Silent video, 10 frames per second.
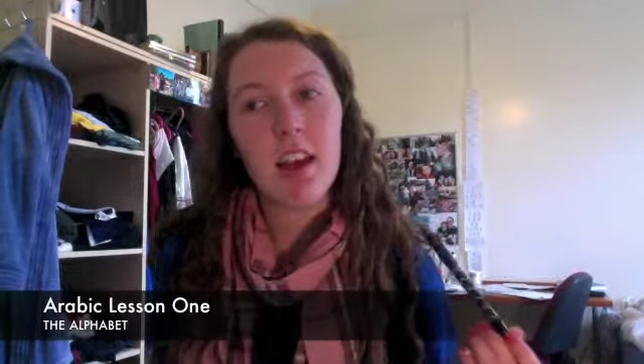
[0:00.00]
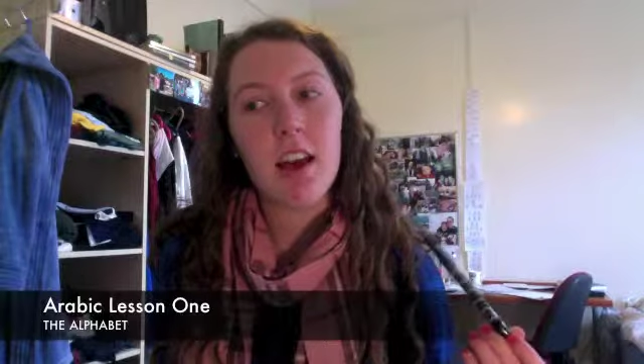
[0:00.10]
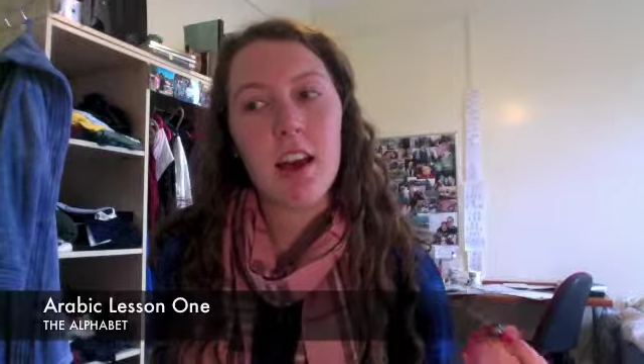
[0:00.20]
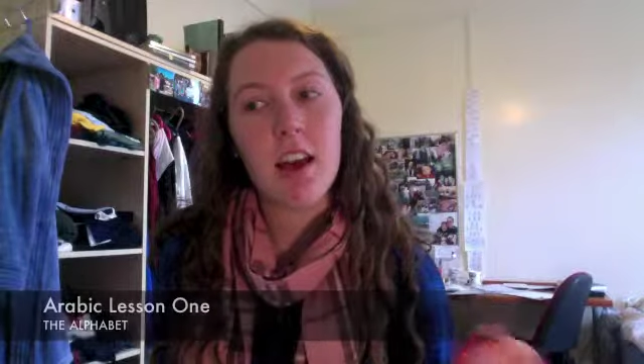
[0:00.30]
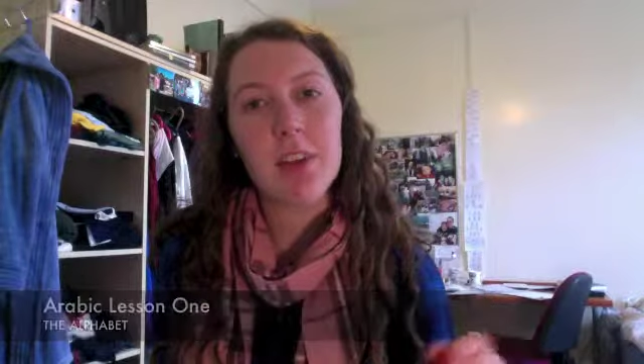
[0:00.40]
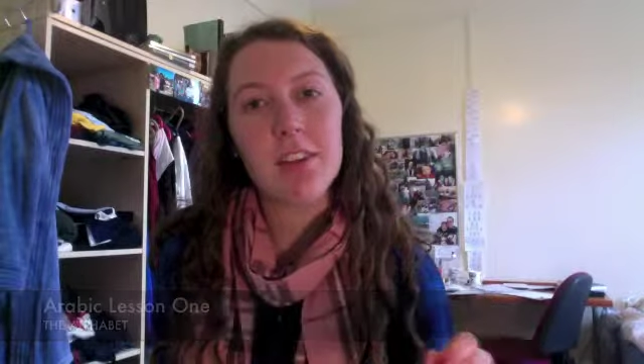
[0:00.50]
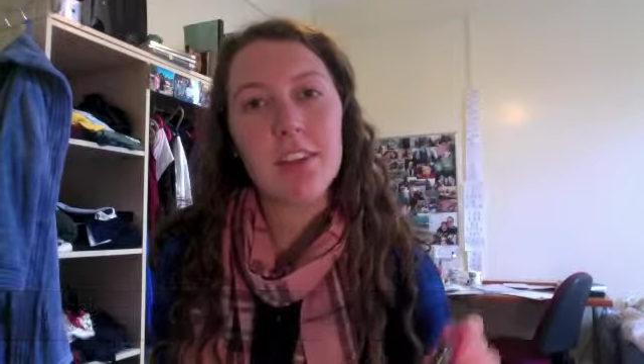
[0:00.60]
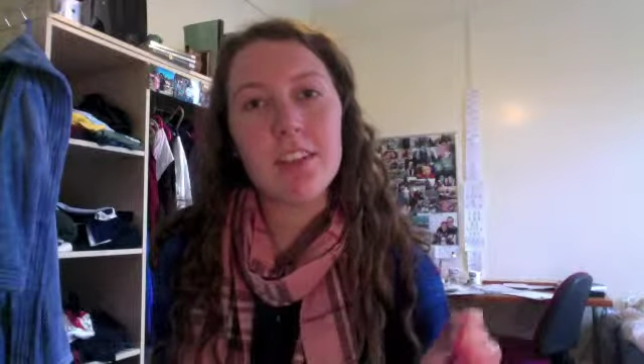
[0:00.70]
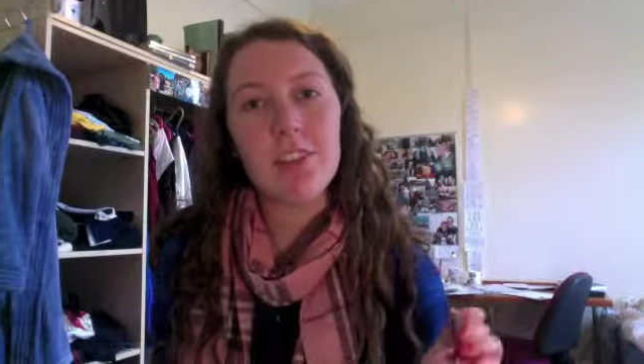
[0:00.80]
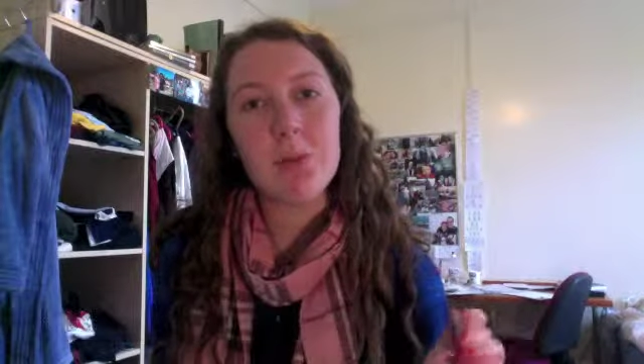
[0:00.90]
I would
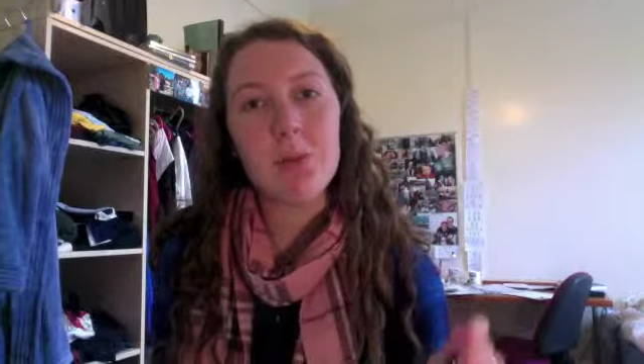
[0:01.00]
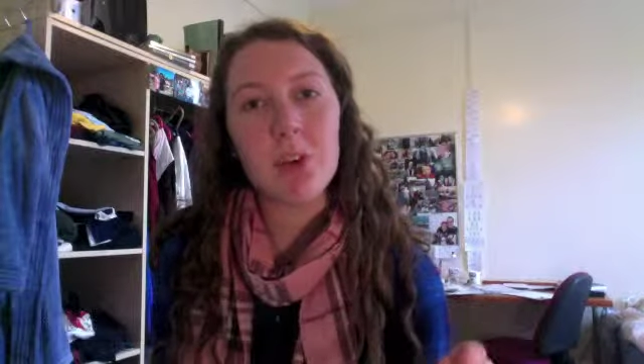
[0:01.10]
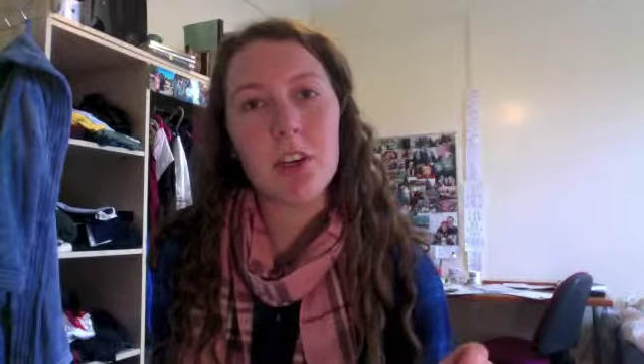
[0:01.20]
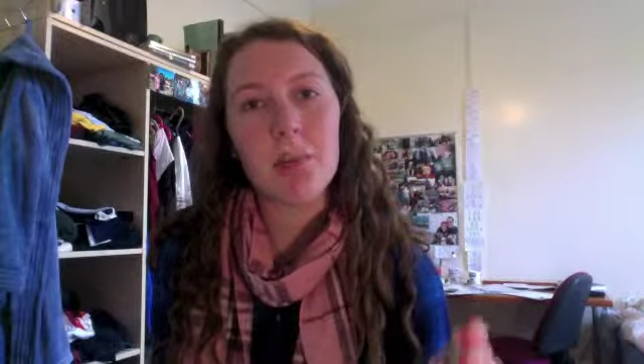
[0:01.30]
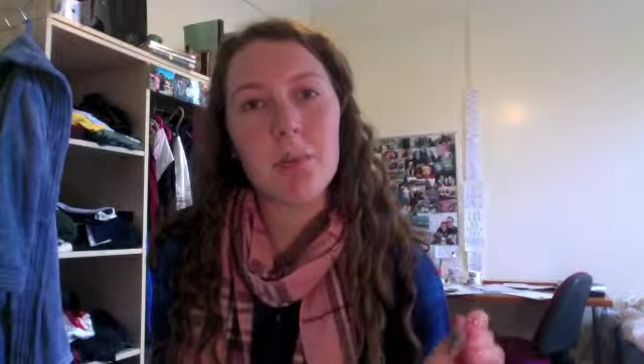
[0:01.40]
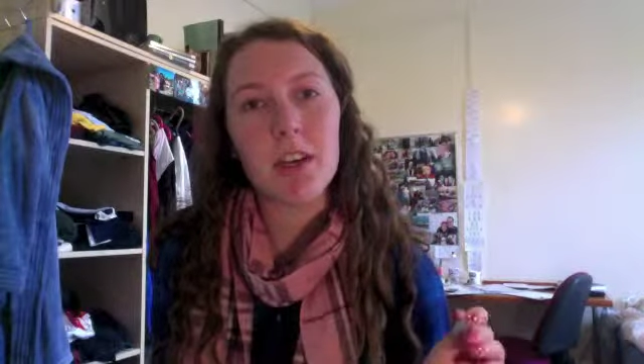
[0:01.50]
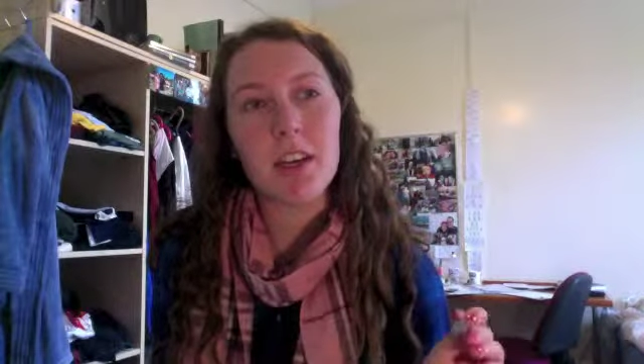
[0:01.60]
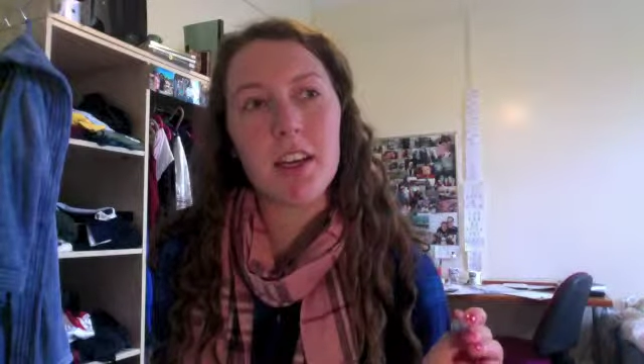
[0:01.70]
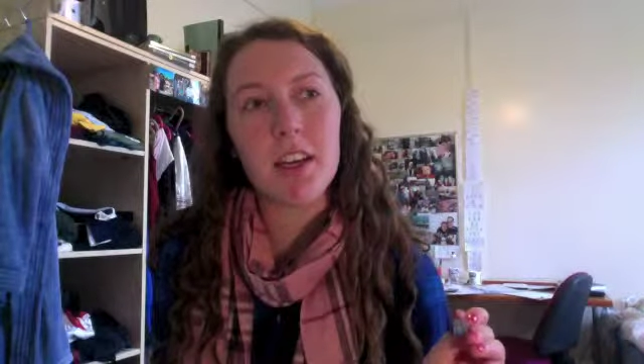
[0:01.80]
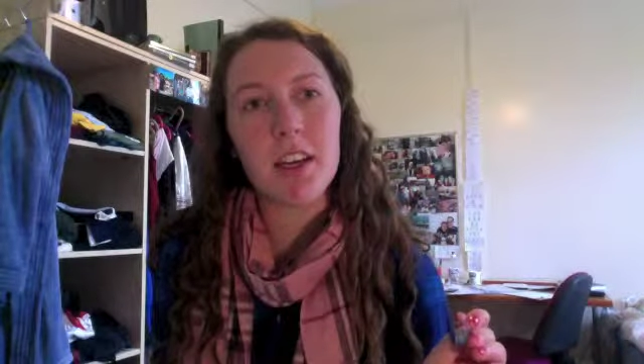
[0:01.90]
teach you more,
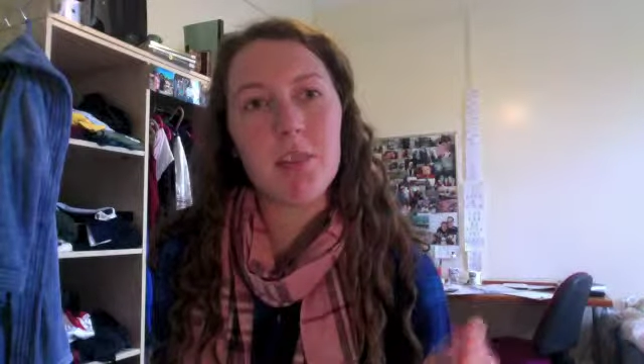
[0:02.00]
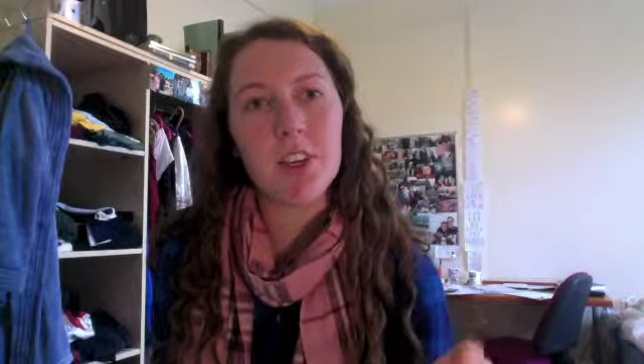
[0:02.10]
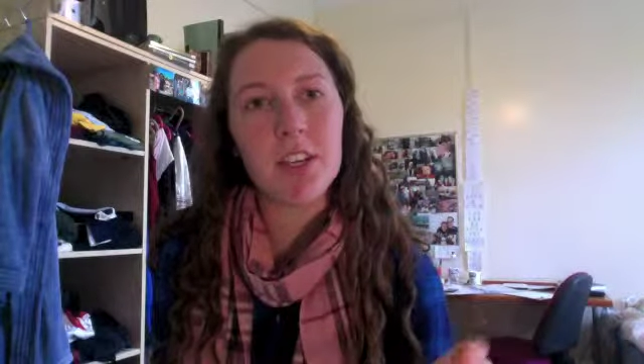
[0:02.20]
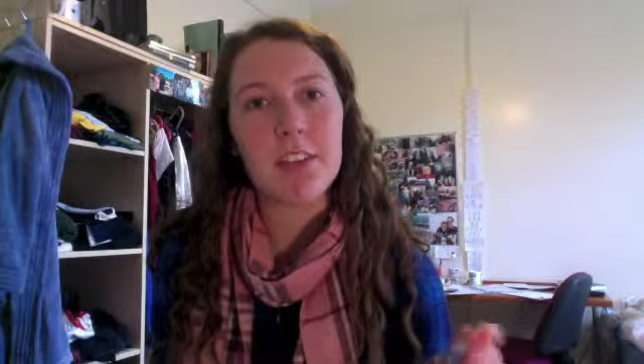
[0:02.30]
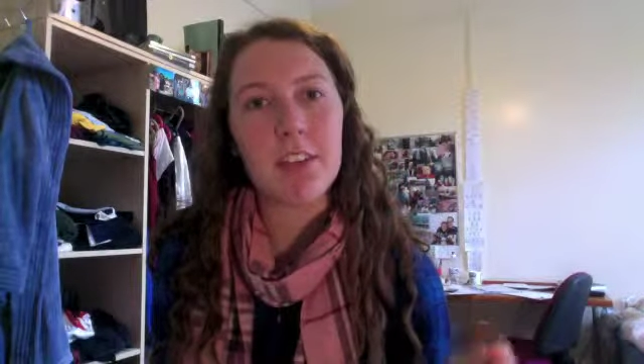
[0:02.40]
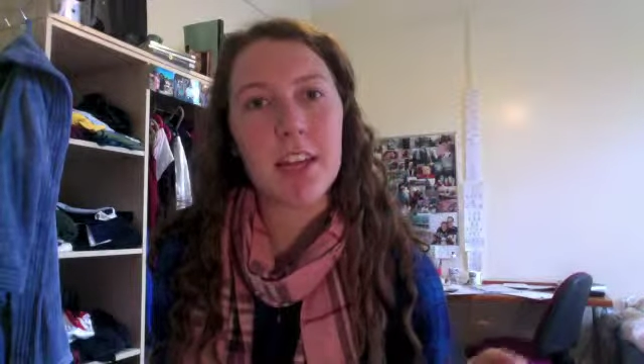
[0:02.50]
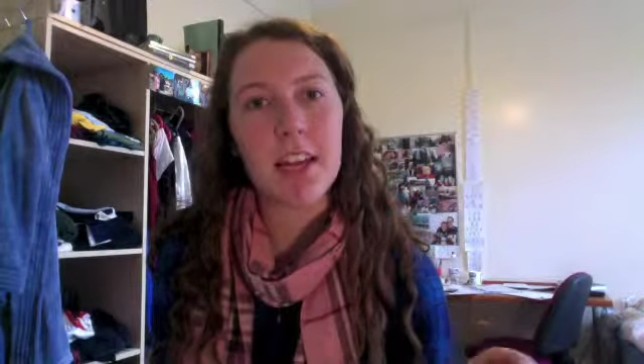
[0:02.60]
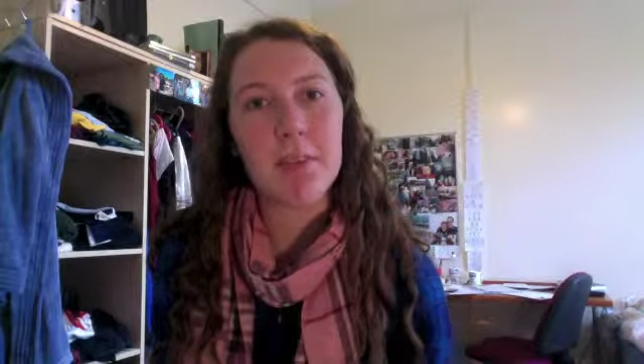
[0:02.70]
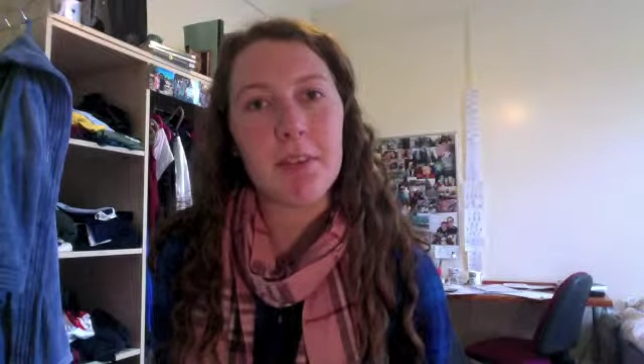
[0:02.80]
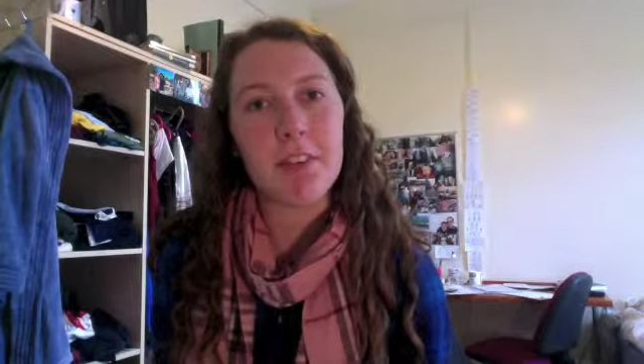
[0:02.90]
but I'm trying to figure that
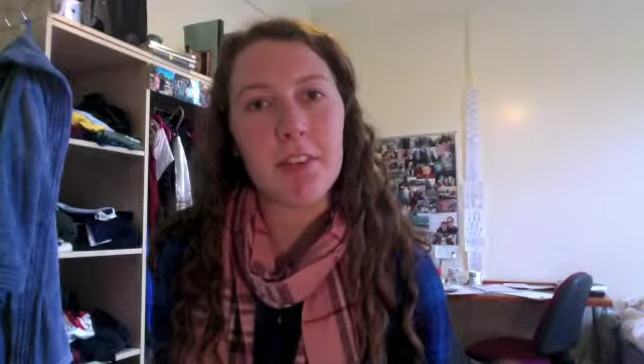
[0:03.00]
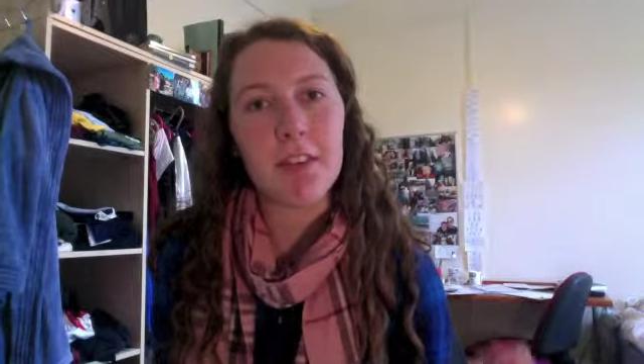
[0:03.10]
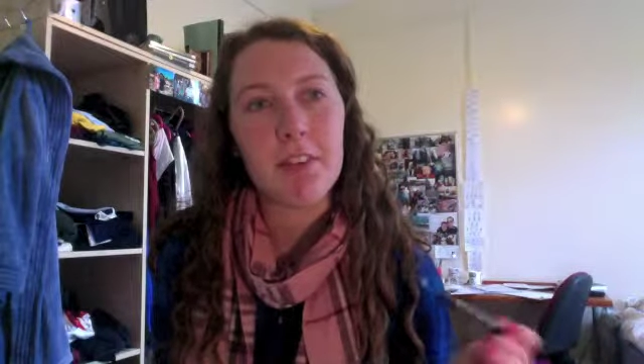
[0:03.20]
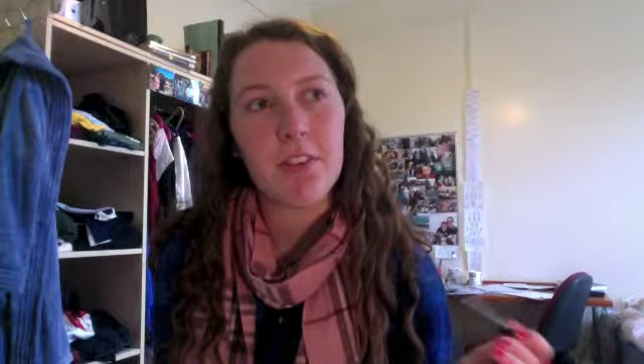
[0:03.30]
out myself.